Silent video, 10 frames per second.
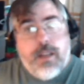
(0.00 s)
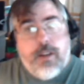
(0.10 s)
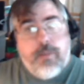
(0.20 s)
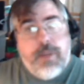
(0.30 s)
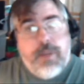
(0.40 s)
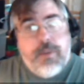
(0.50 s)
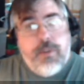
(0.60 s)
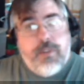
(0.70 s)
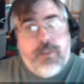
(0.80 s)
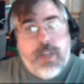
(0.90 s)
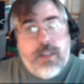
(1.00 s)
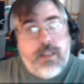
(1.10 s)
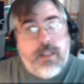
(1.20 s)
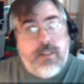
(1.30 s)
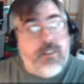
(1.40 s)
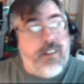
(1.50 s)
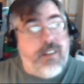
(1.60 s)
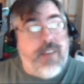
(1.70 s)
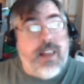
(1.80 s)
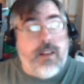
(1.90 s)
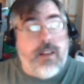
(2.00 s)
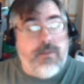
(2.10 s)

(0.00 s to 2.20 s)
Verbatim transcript: There are people who say that this is invalid.